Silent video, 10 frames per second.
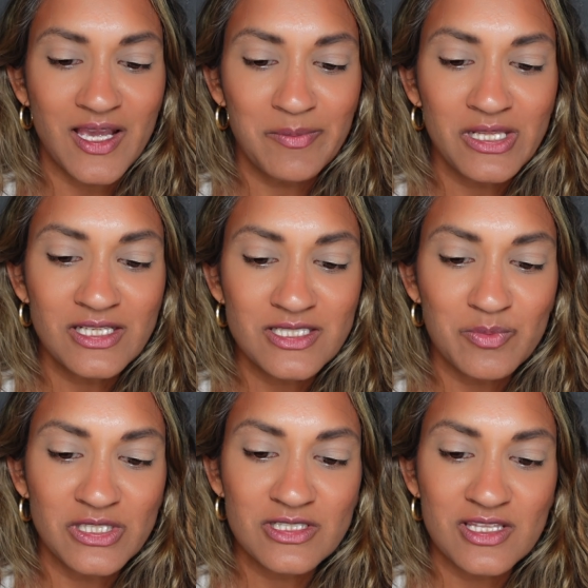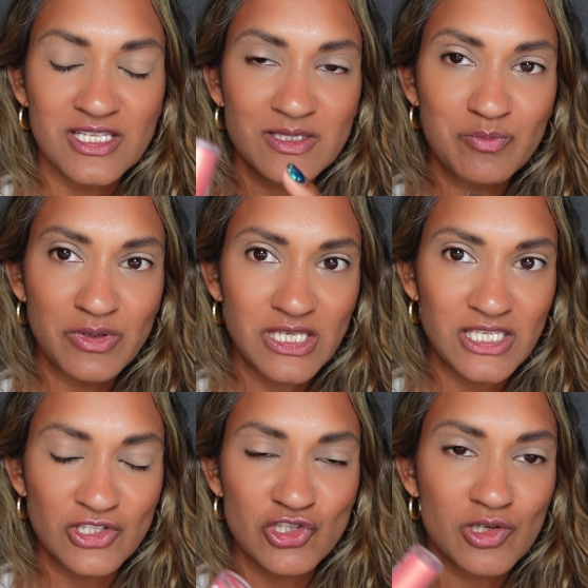I'm going to dip into this
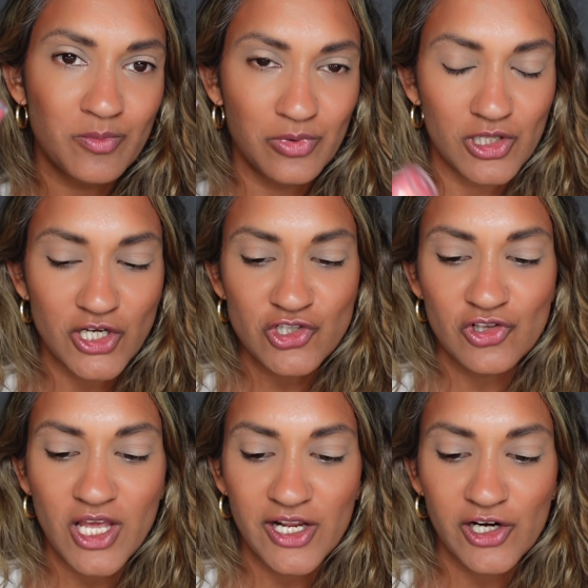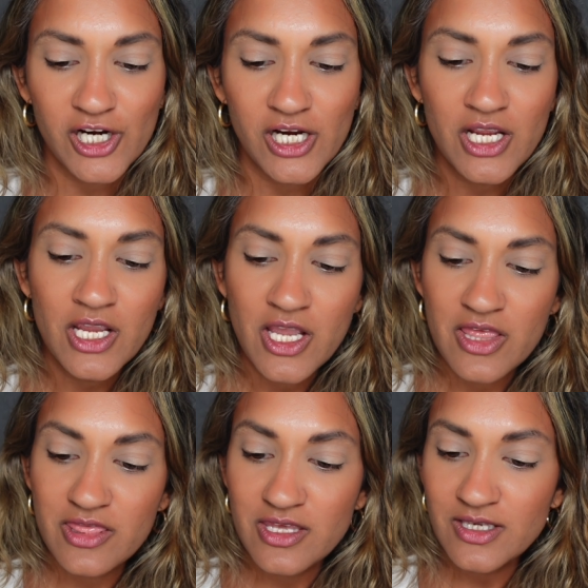peach blush lighter.
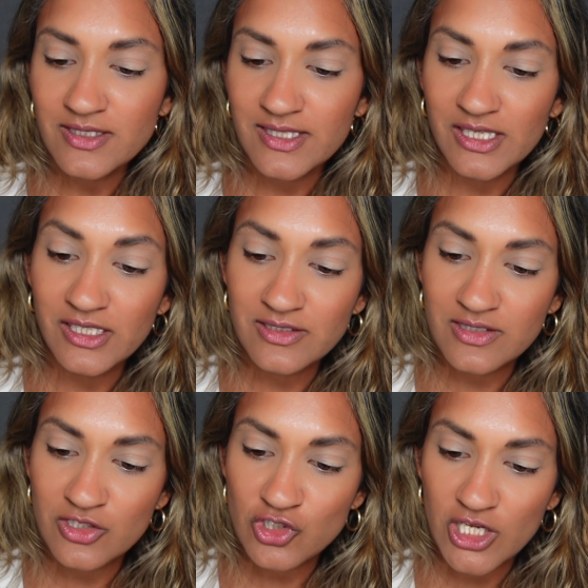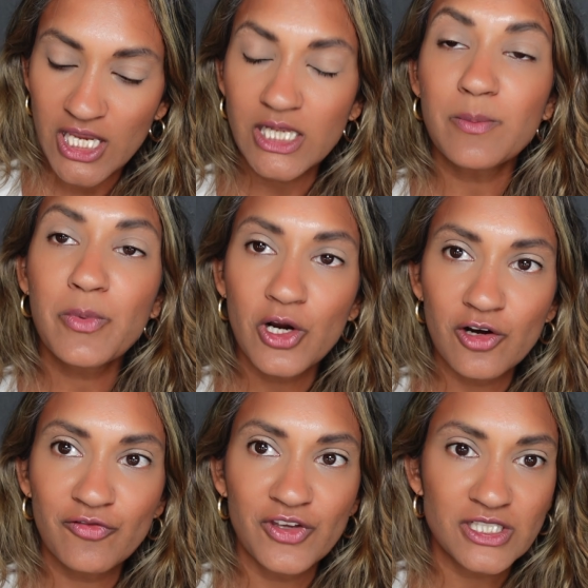This is the shade
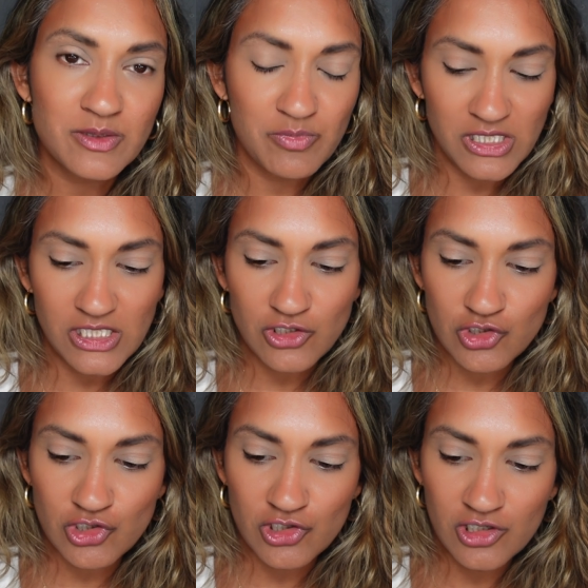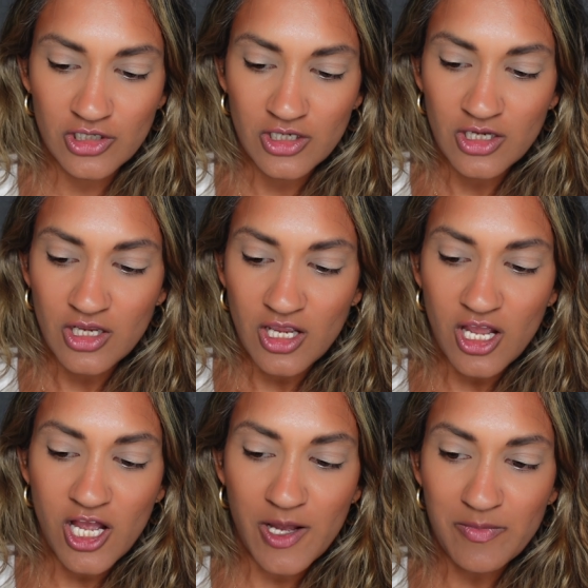Perfect Peach.
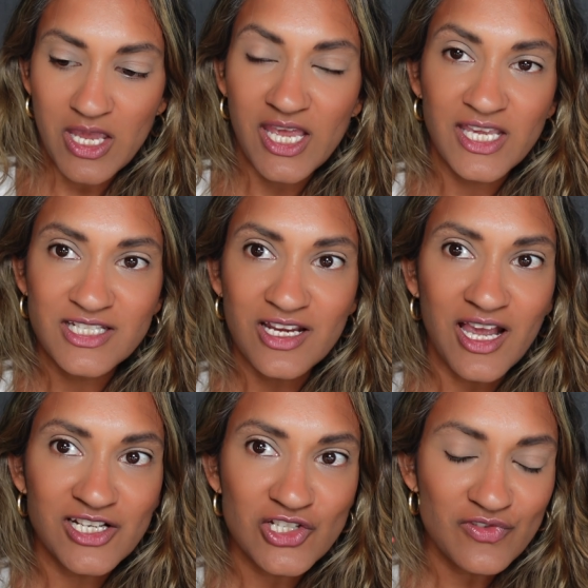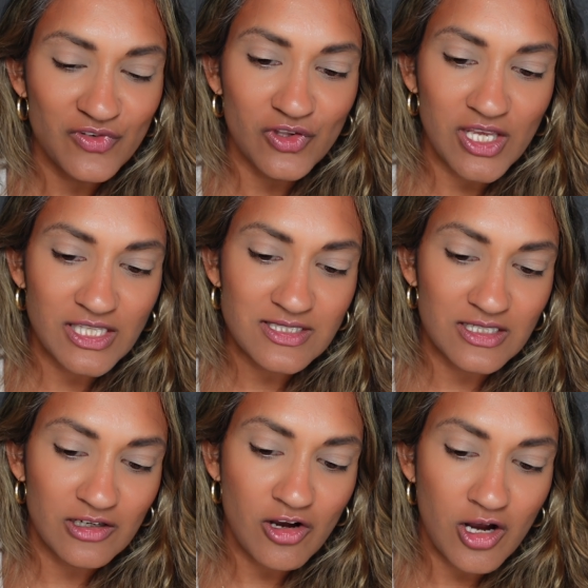And I just feel like it's going
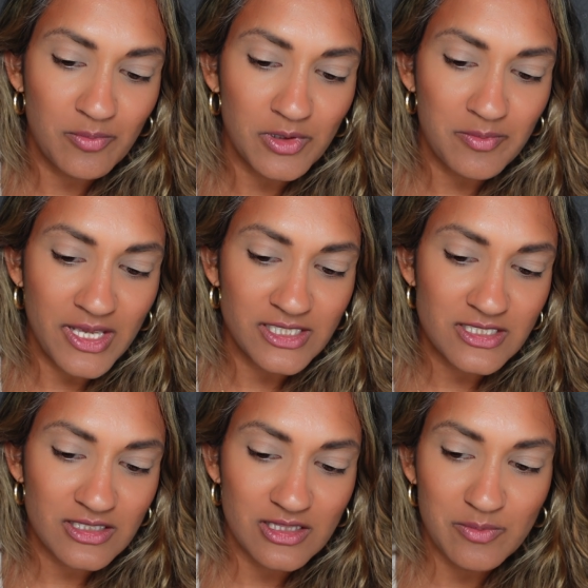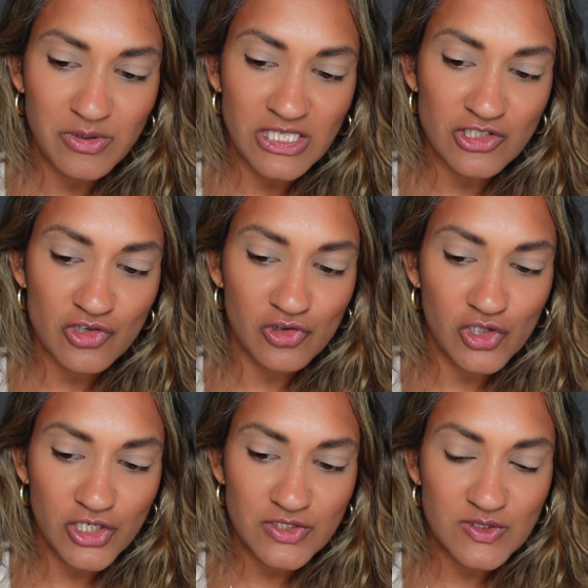to complement the peach
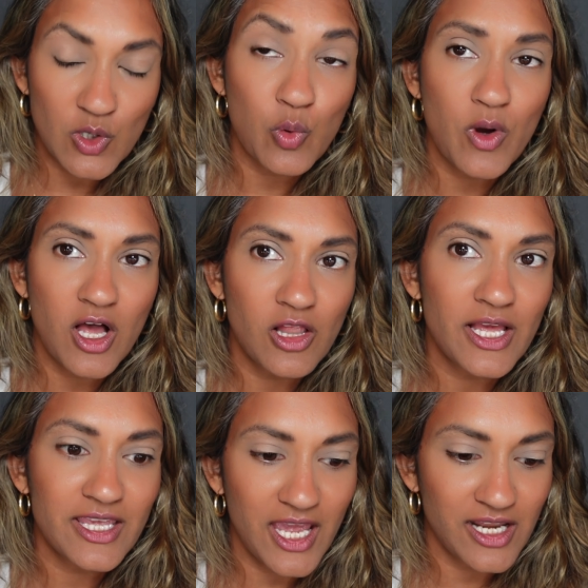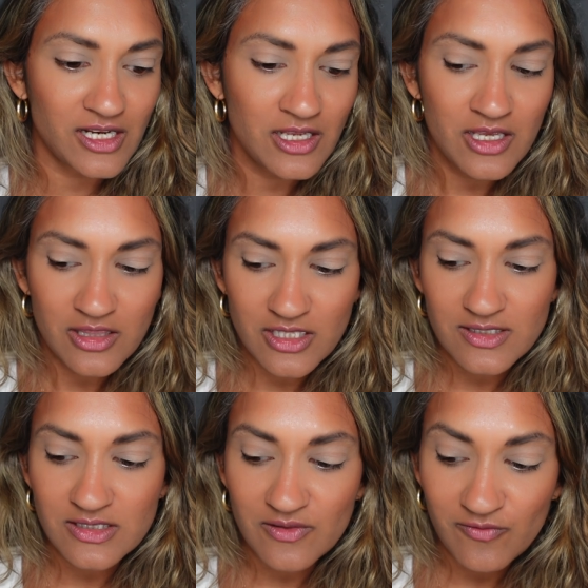look so well. Again, this
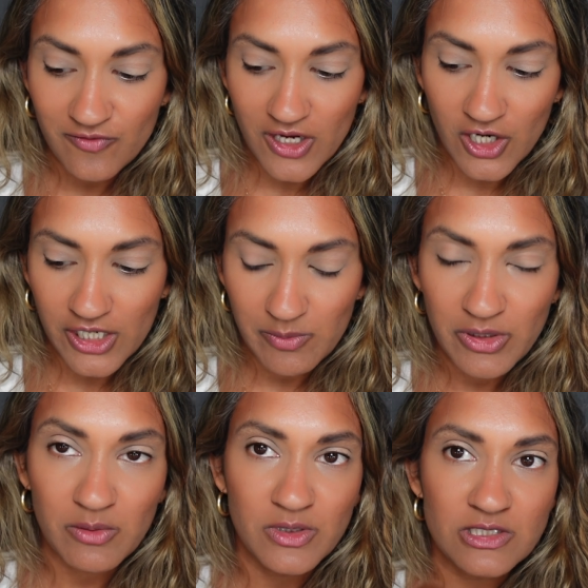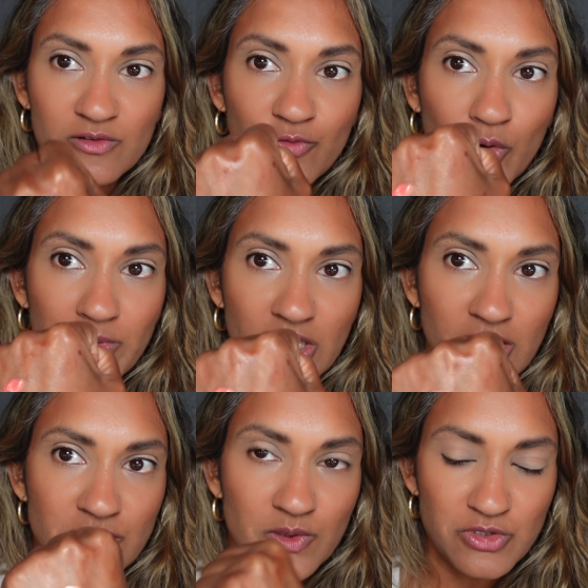is a very pigmented formula,
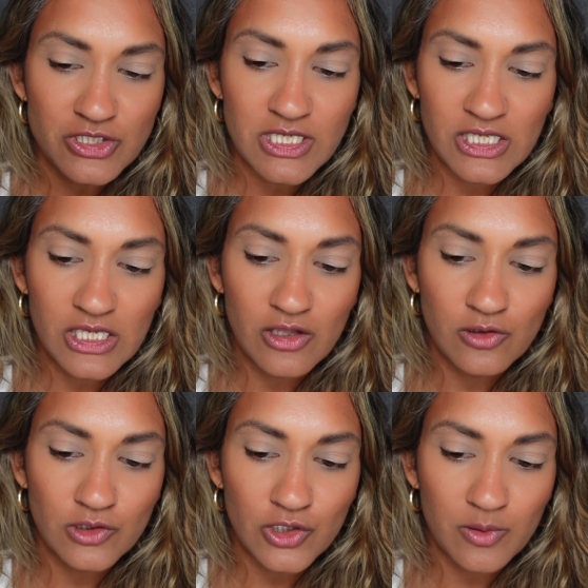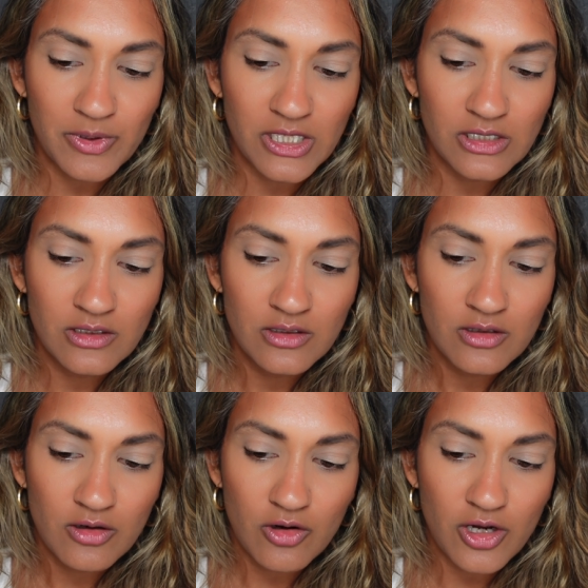so I'm just taking a little bit
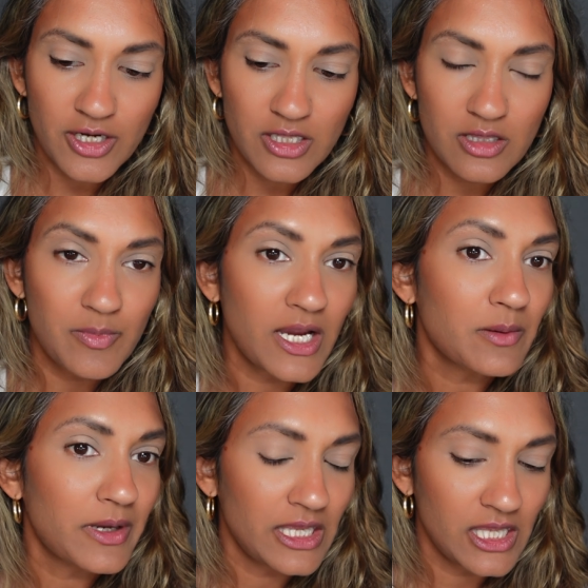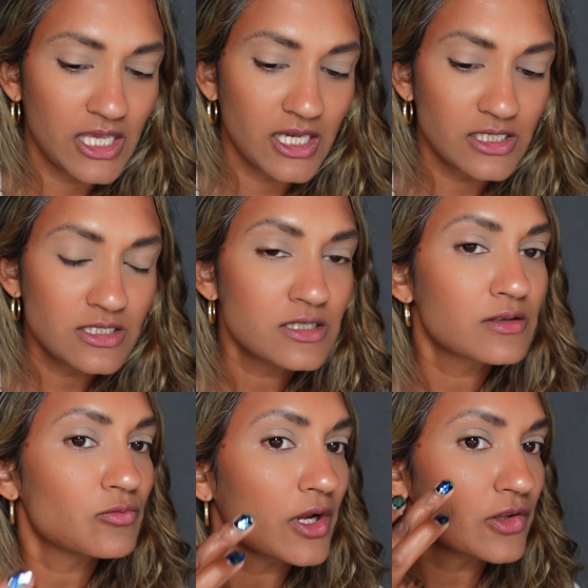on the back of my hand
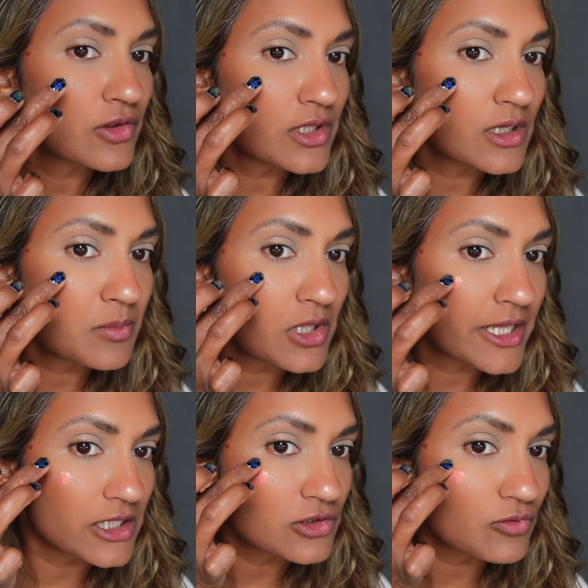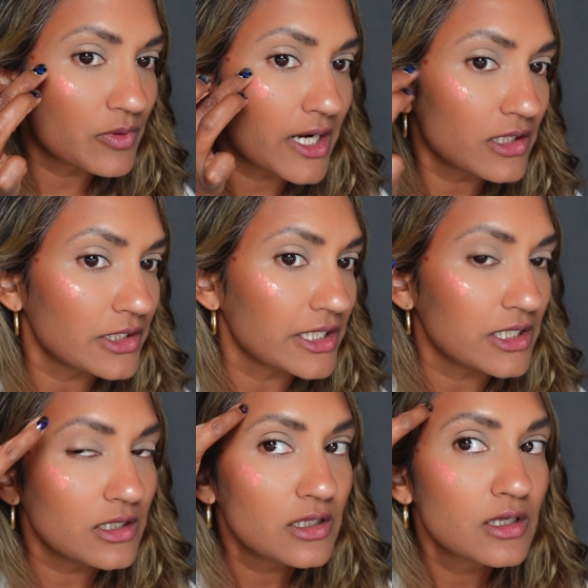rather than applying it
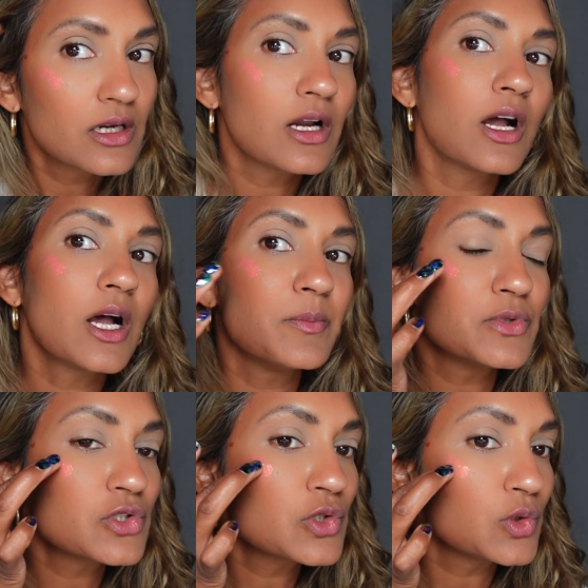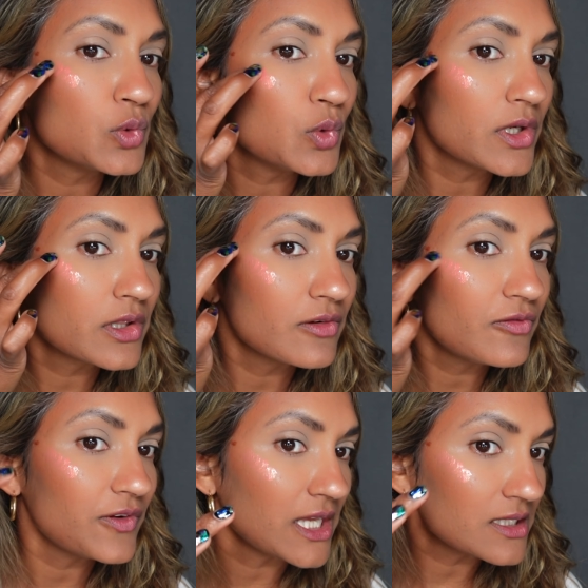directly to the
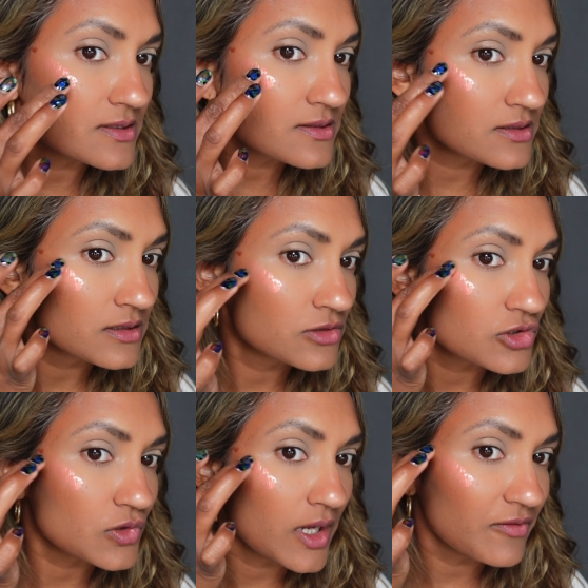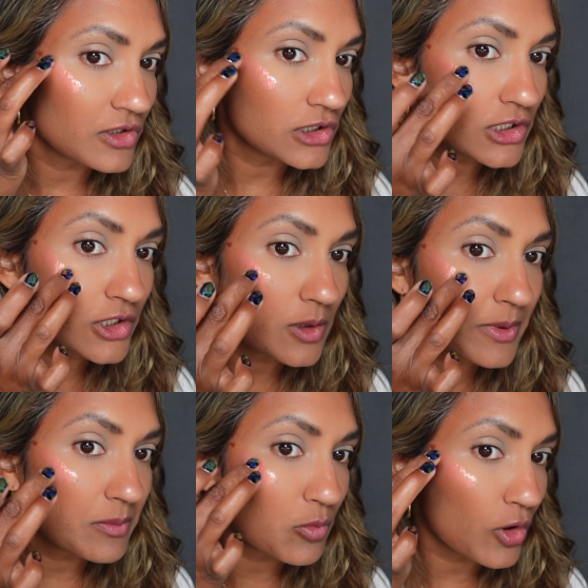face, just so I have a little
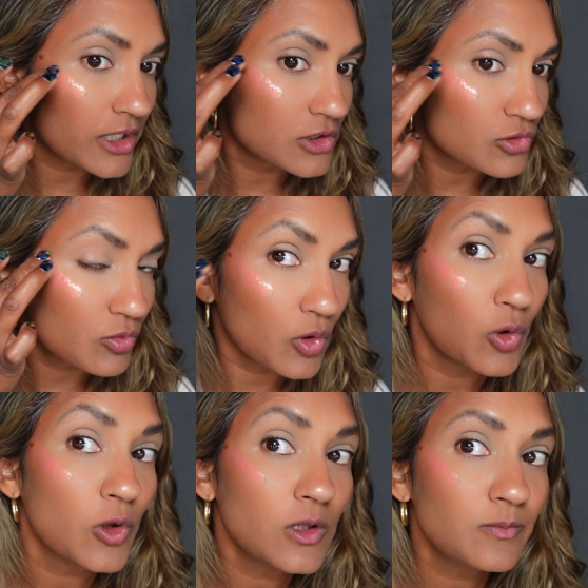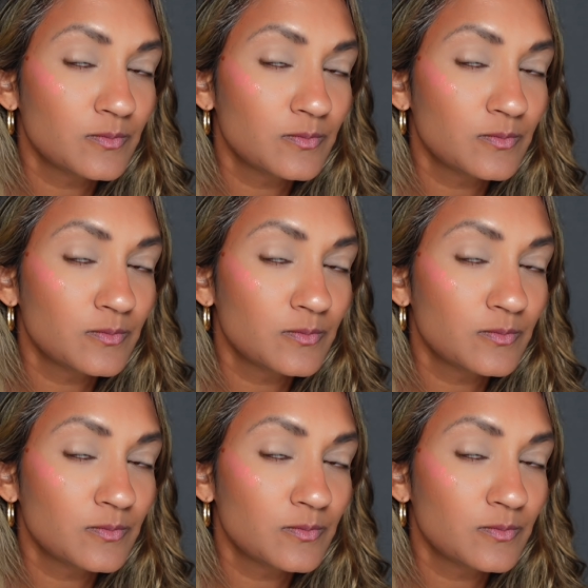bit more control.